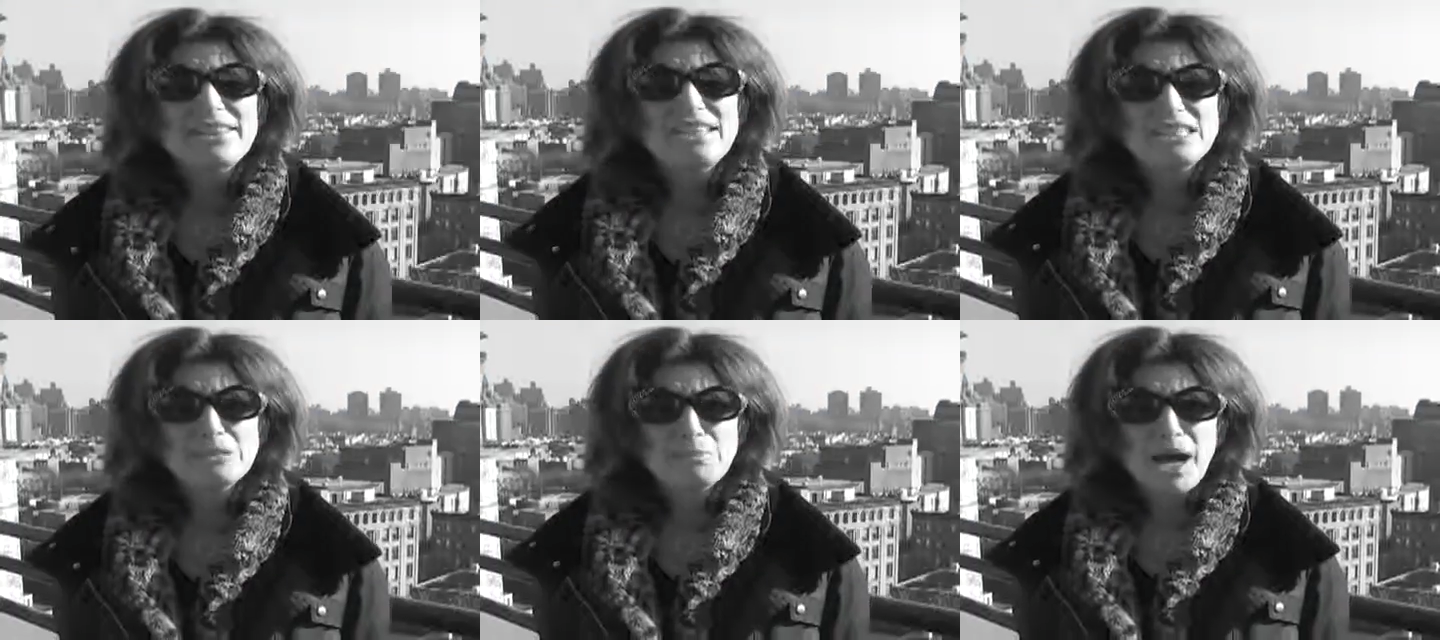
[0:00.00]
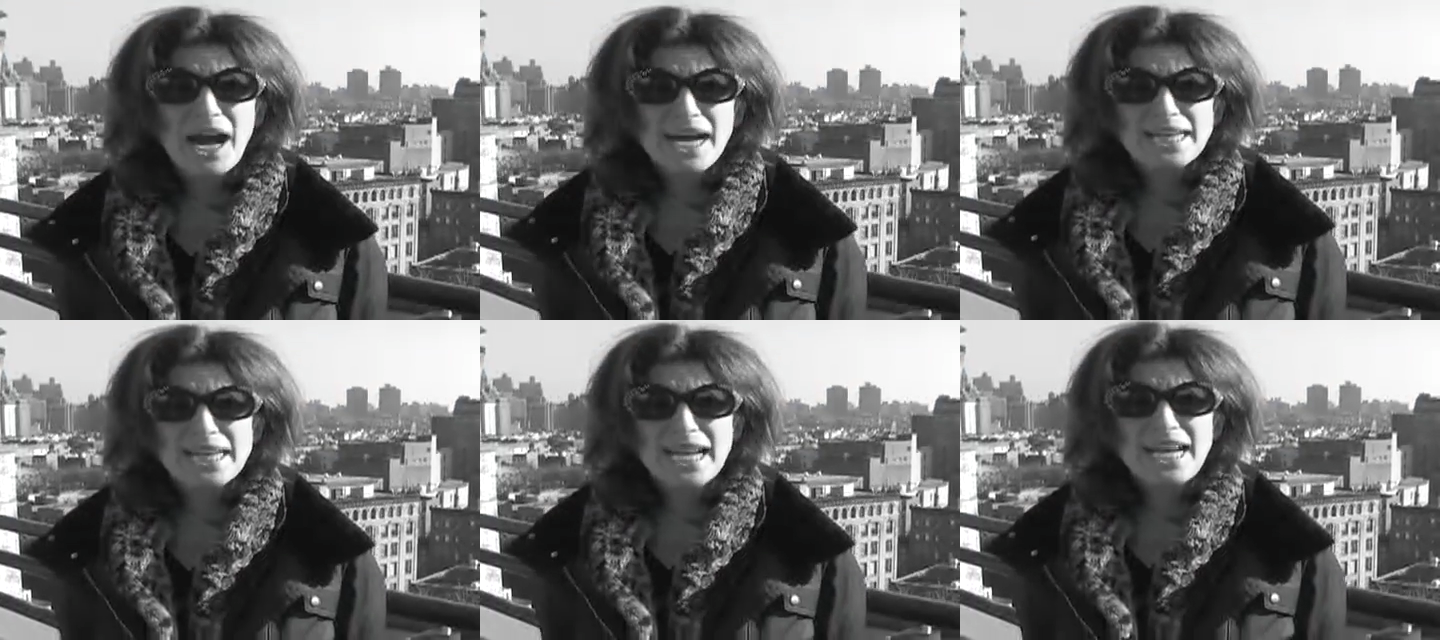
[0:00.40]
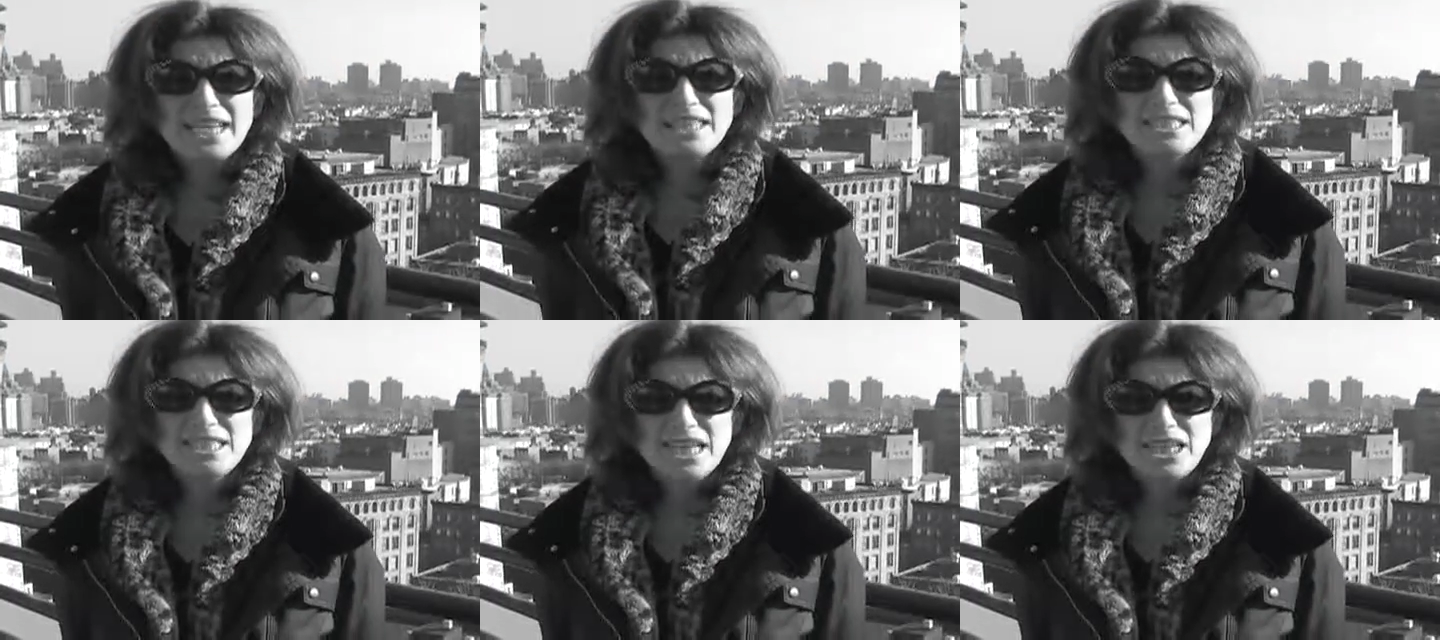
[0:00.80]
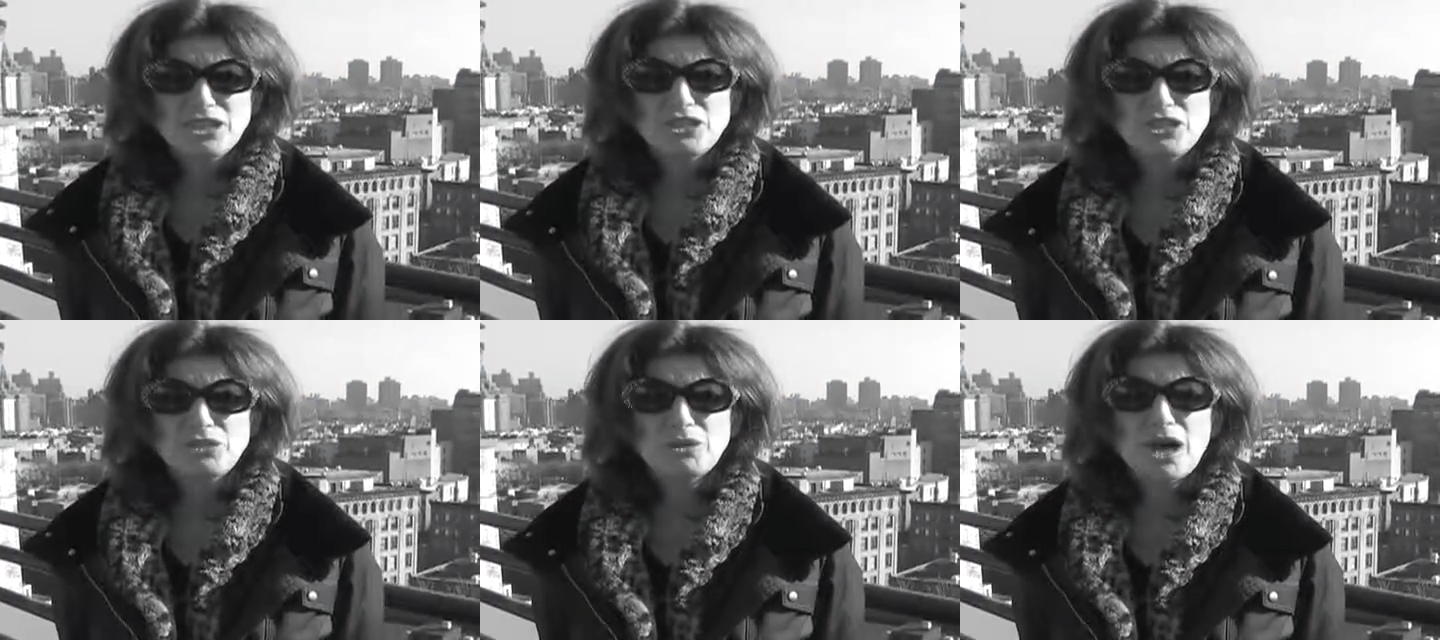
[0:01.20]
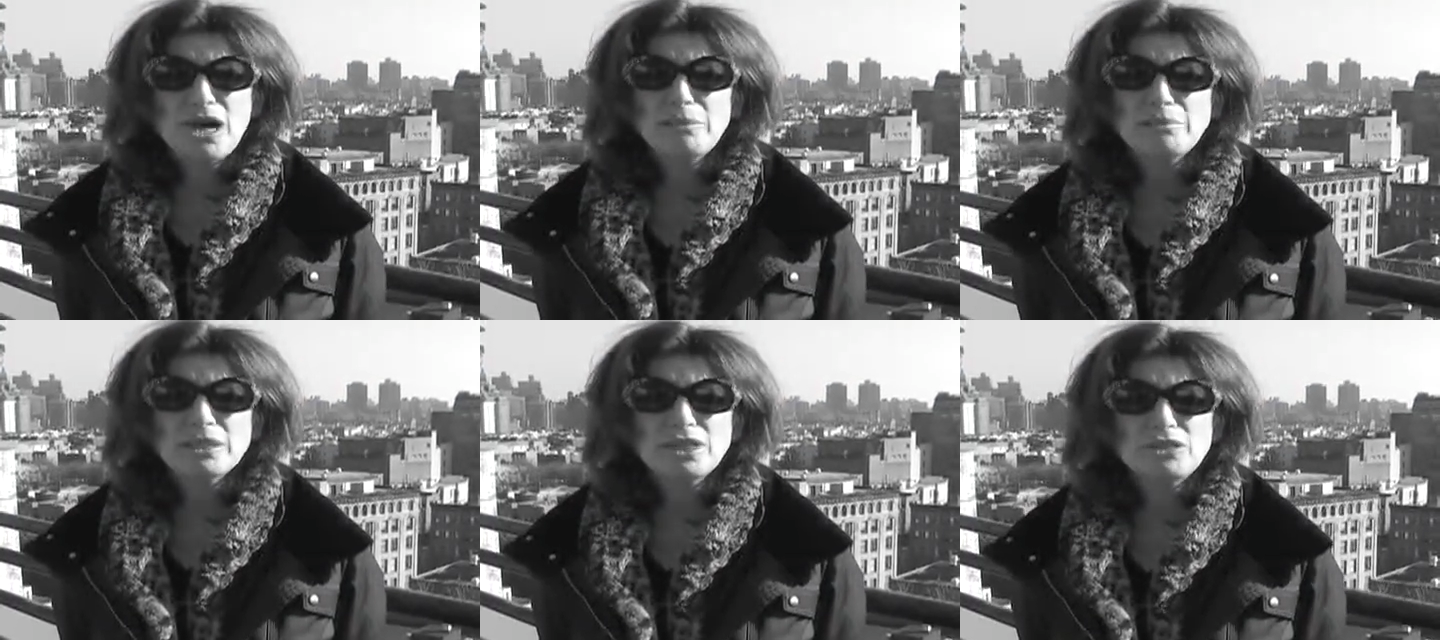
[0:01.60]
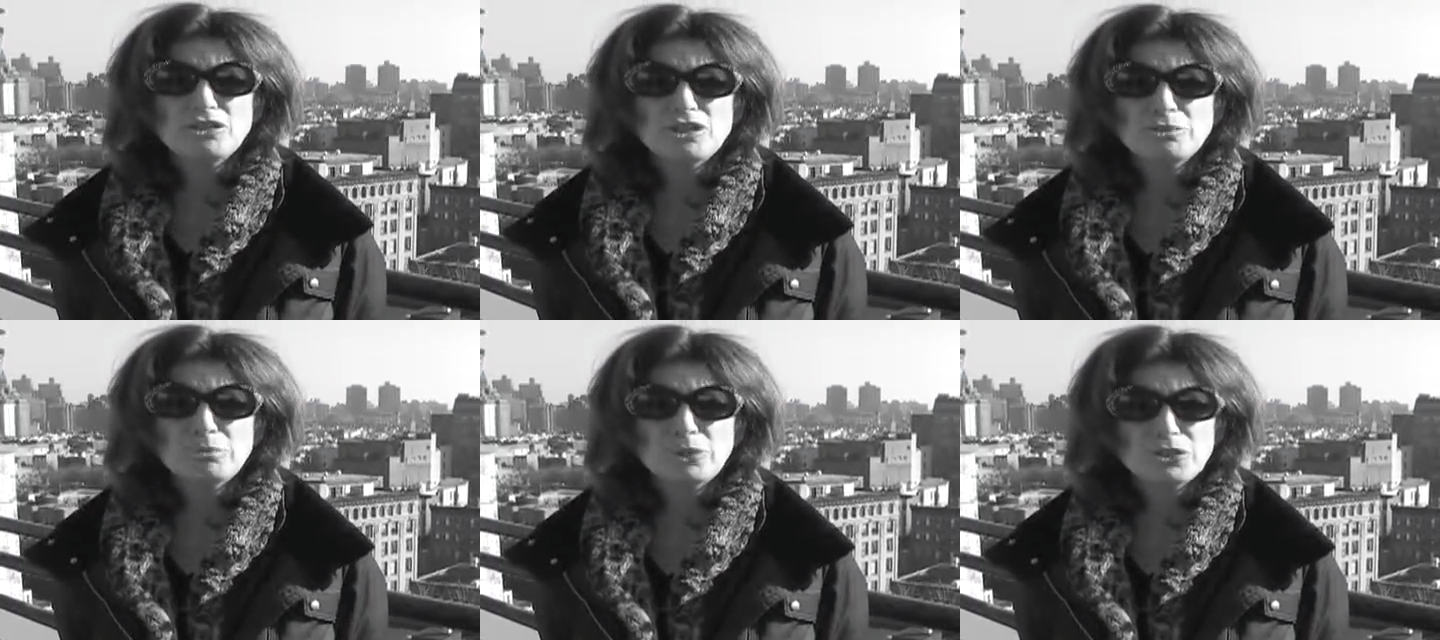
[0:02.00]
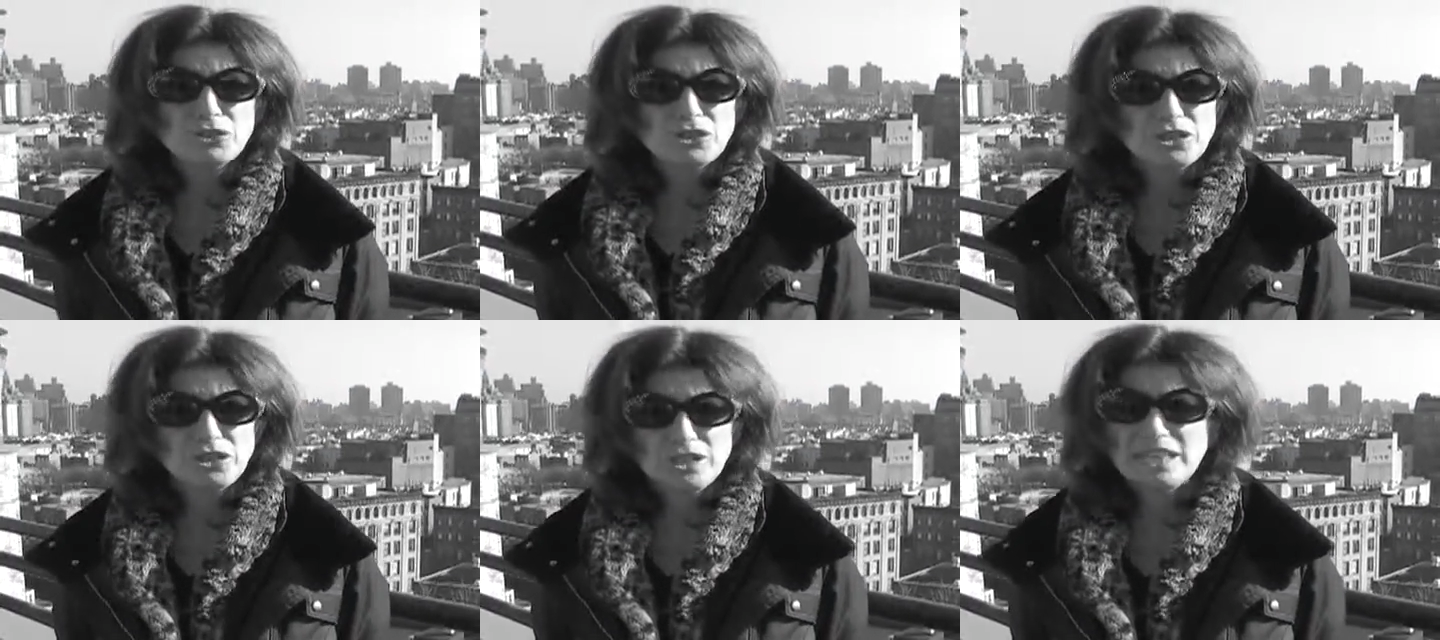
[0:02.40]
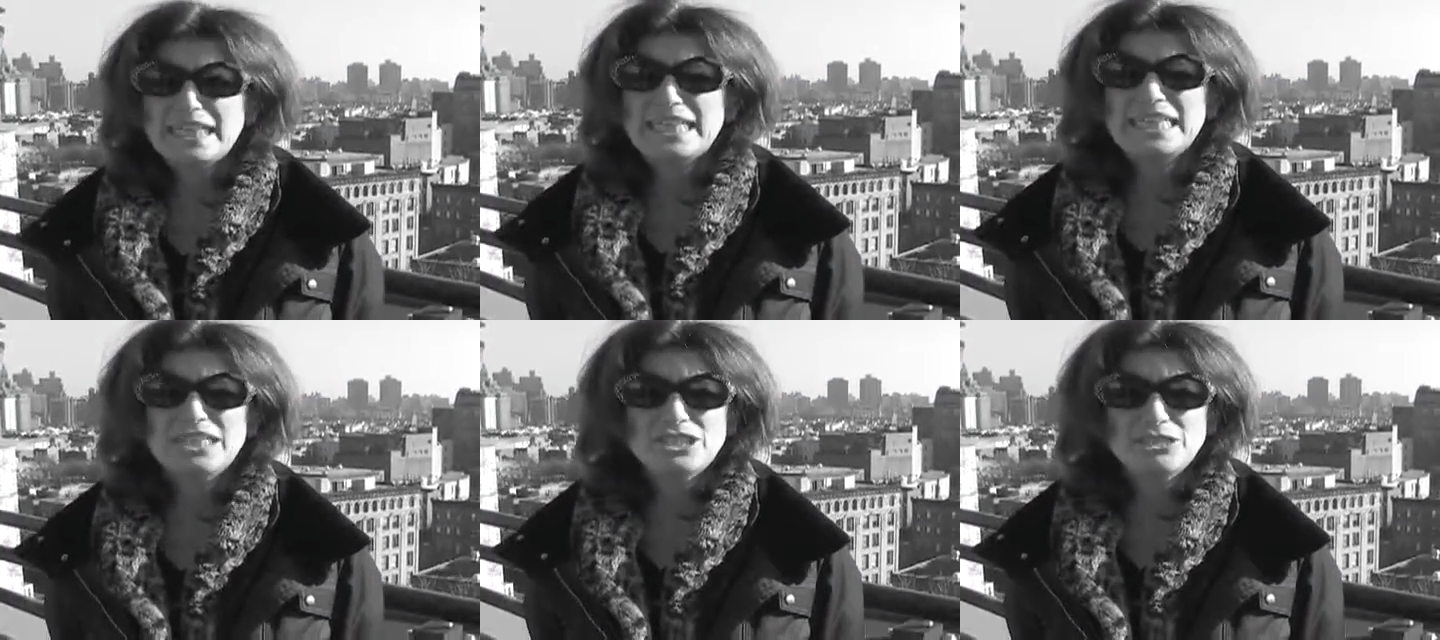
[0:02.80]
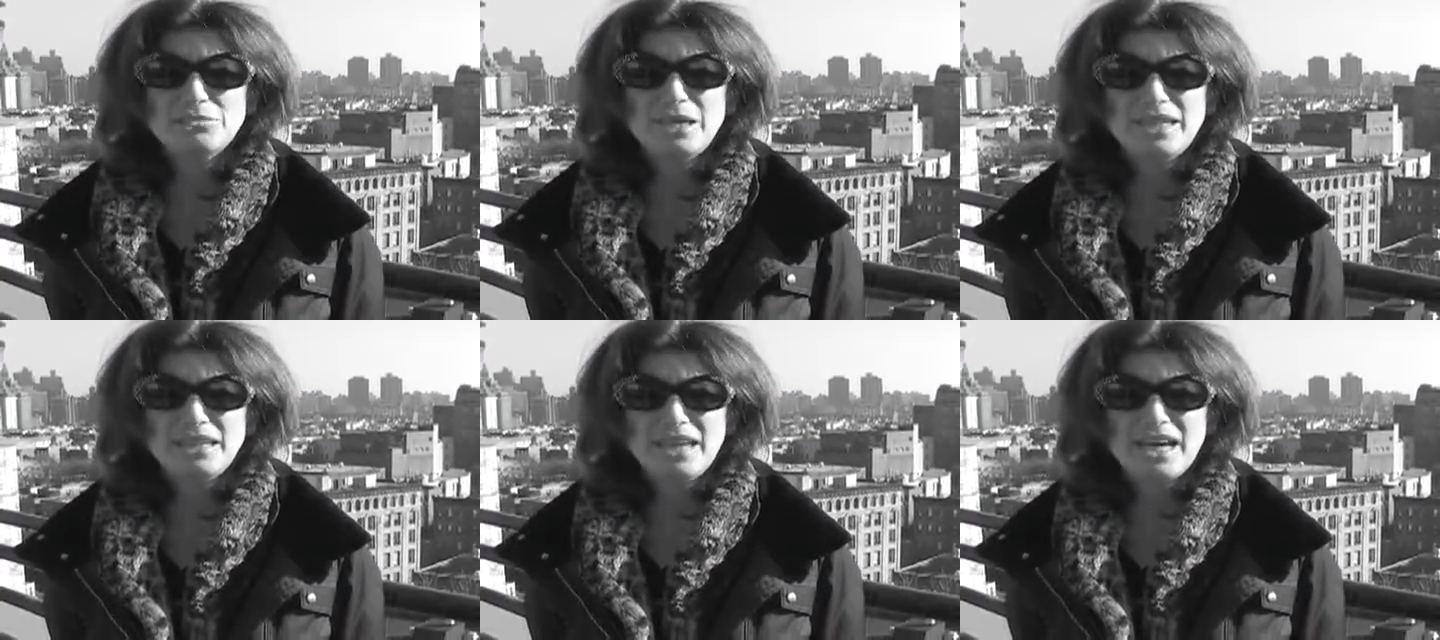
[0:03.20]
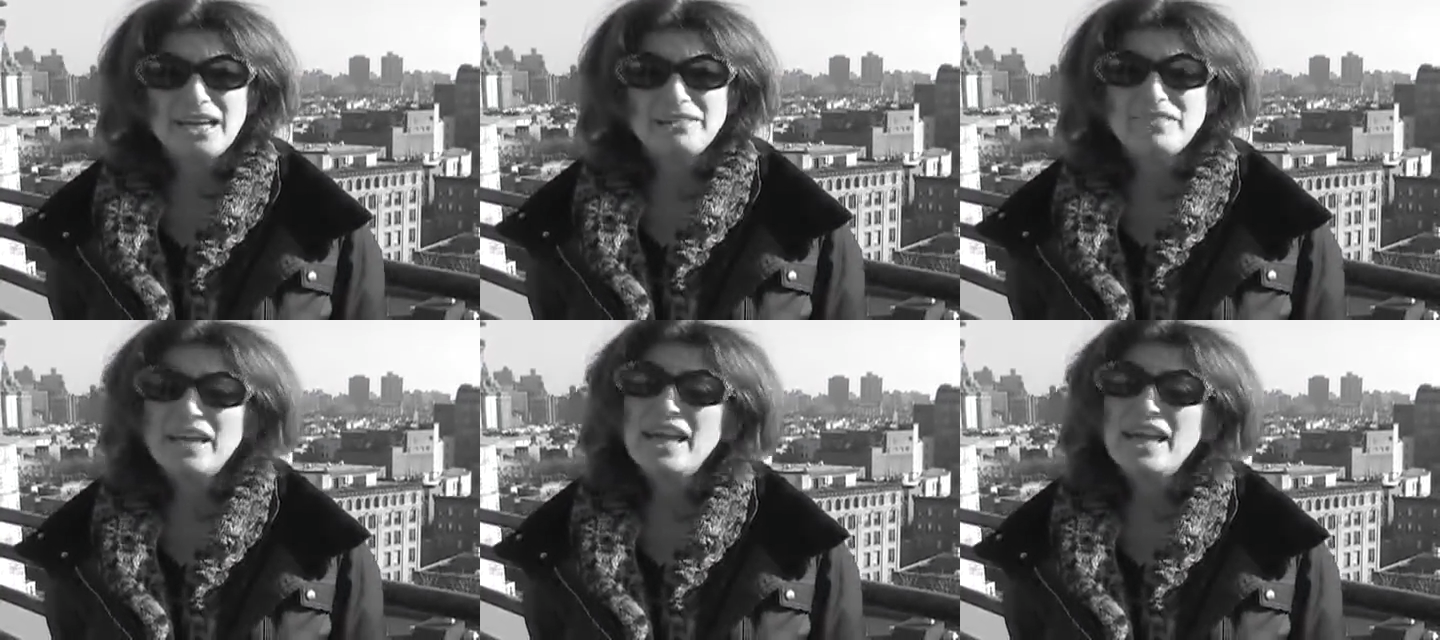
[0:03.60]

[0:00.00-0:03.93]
This podcast takes you up close and personal into my life